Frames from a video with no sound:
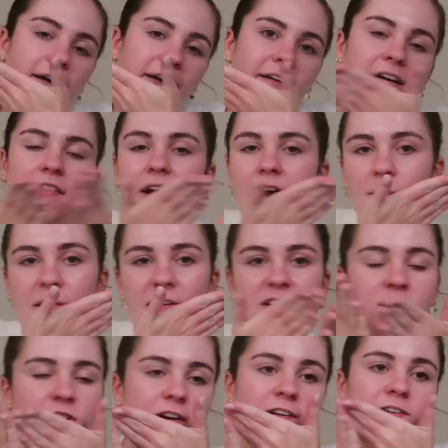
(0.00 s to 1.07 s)
and then I make
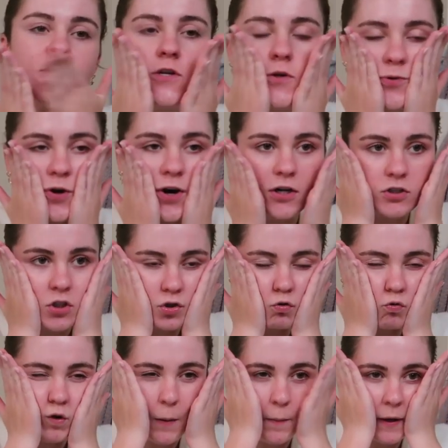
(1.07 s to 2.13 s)
sure to not just
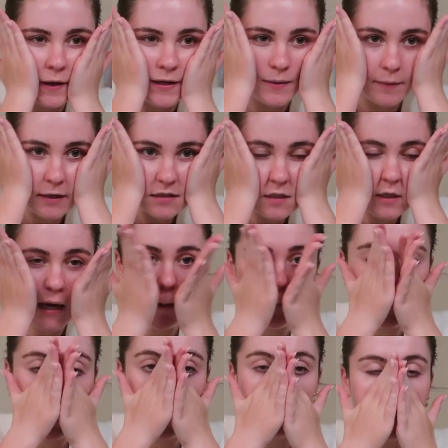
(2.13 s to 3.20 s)
rub it into my skin,
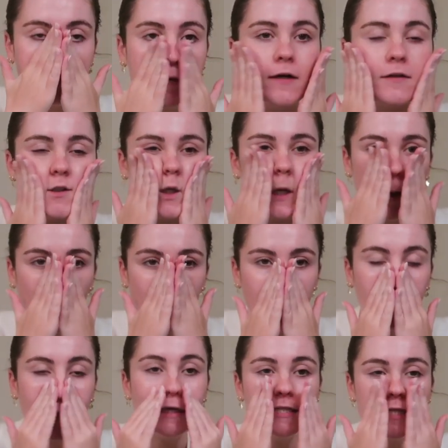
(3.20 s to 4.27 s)
but I first like
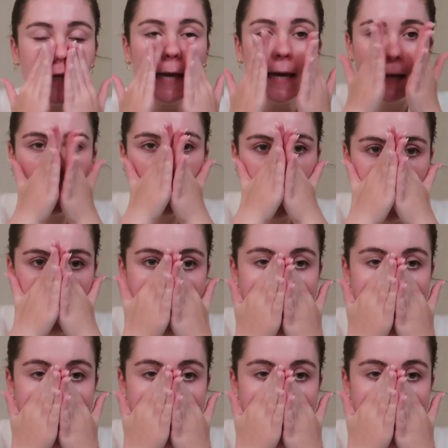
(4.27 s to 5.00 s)
press it in.